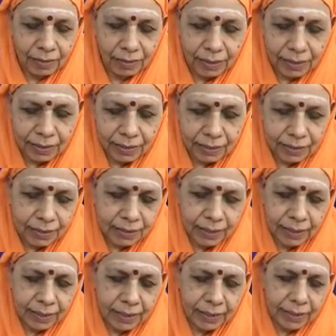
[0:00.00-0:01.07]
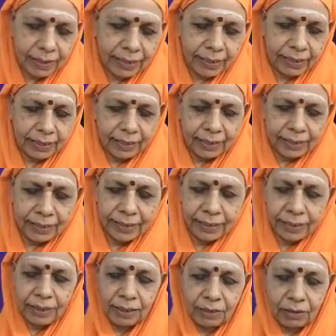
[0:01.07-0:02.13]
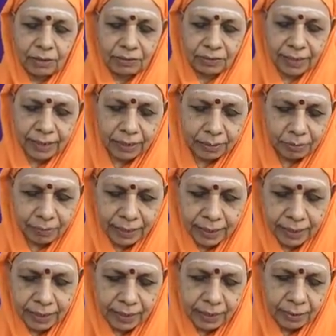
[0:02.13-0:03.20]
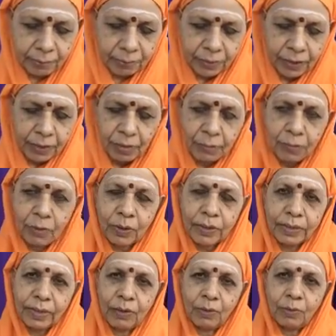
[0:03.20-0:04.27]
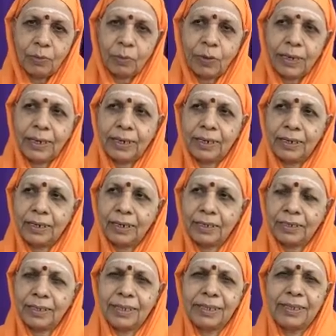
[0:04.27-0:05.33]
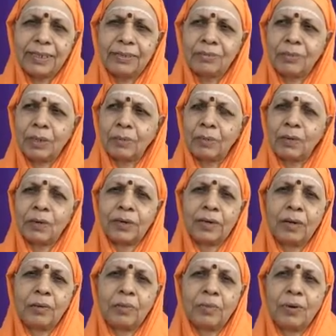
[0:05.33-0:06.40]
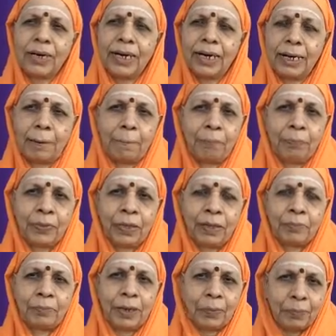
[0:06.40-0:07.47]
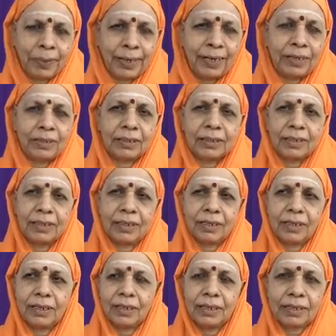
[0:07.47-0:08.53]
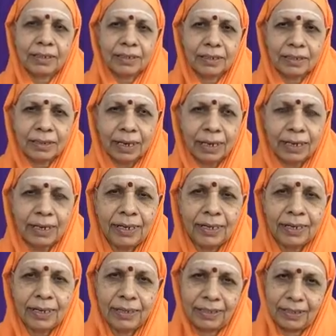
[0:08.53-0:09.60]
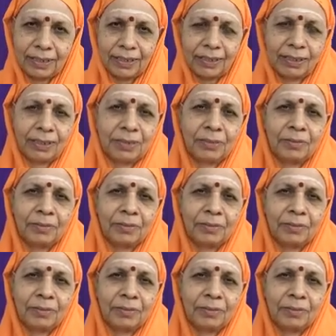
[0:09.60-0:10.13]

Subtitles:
That is the real intention of that prayer. Mortal body, seeking for mortal body permanency is unintelligent.